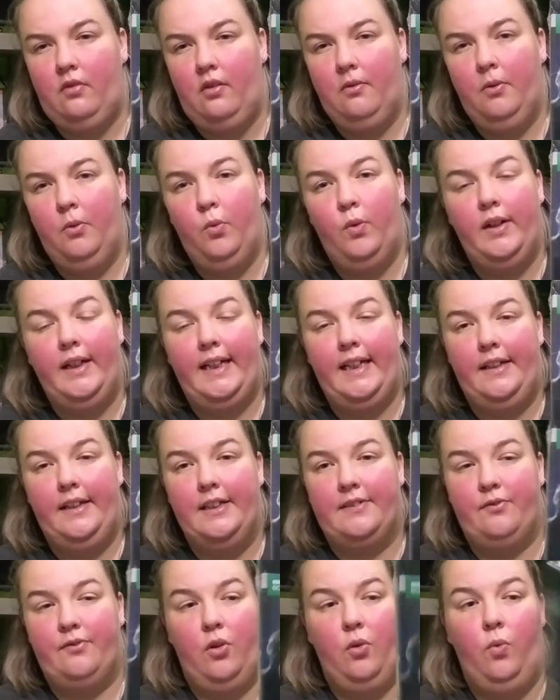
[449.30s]
We wanted to get
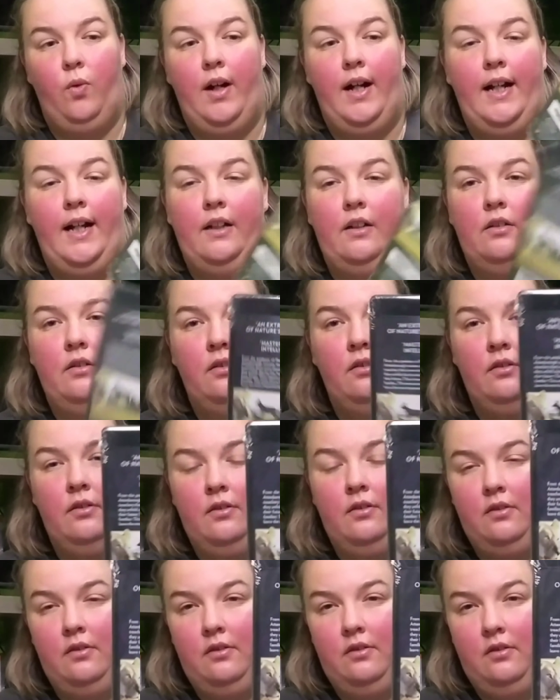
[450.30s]
this for a while.
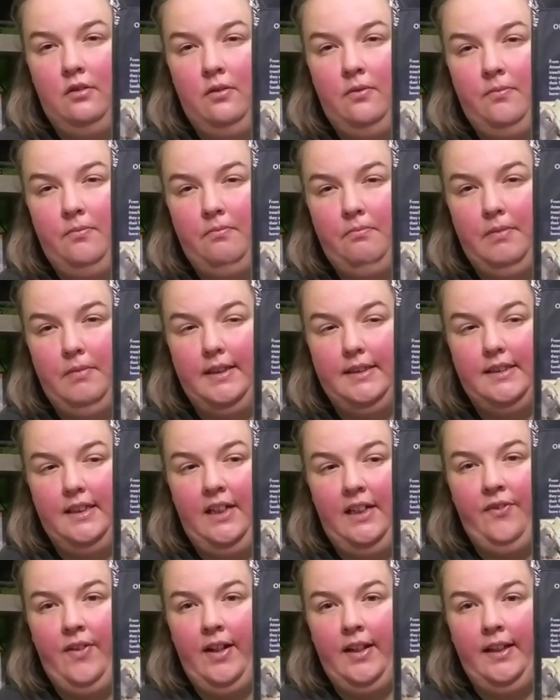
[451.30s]
But uh,
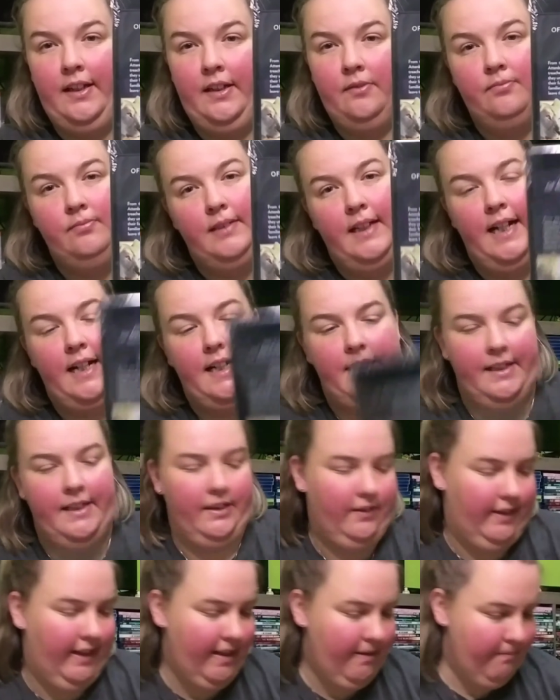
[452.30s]
he finally got it the
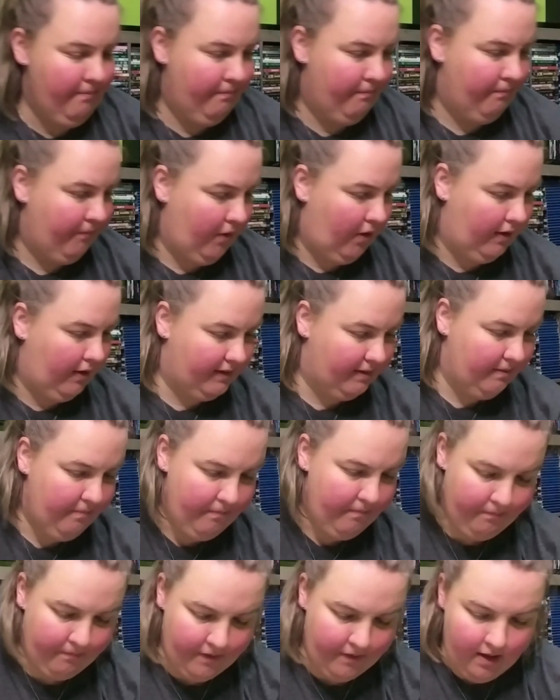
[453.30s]
other day. Awesome.
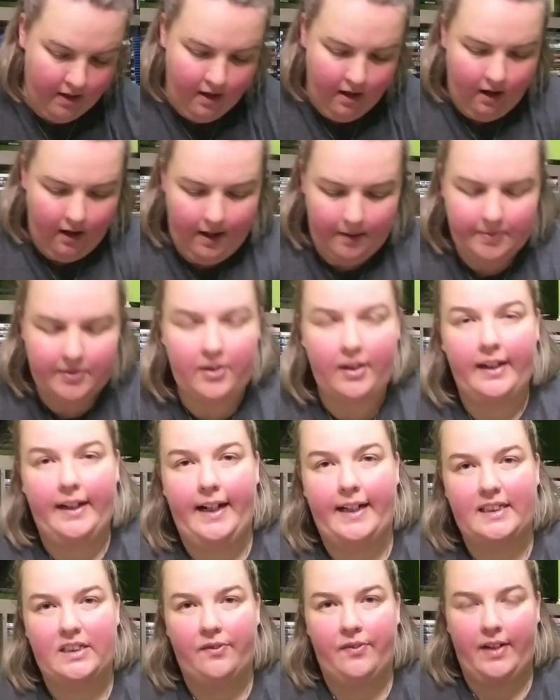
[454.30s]
All right, I'm sorry,
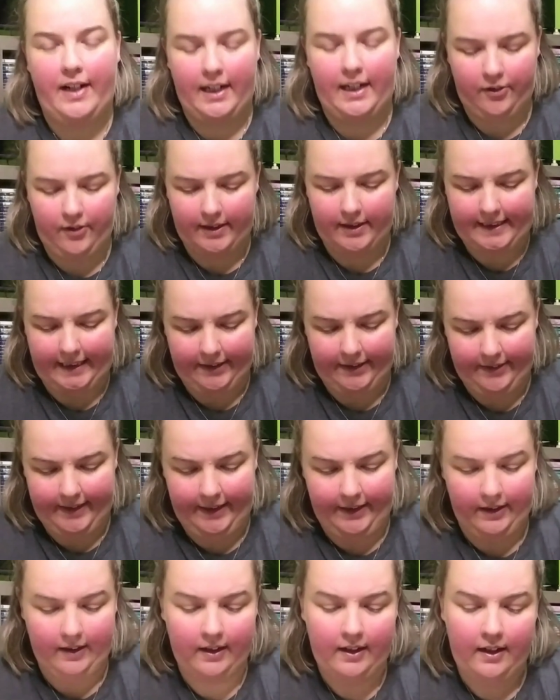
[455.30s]
guys. I forgot a Criterion
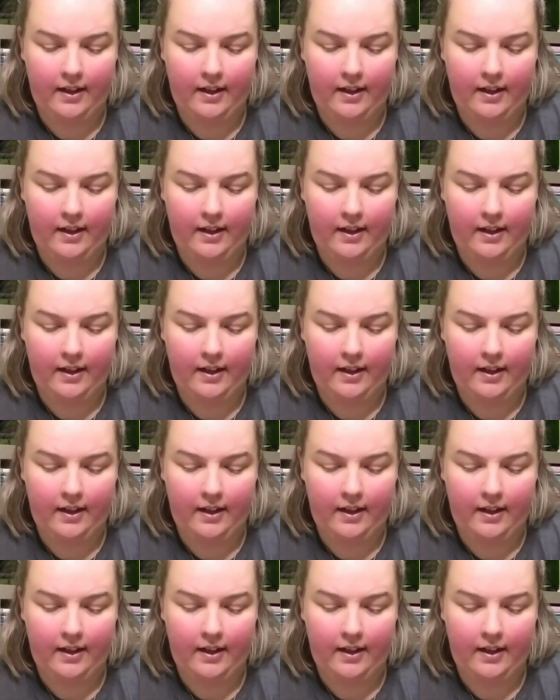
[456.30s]
here.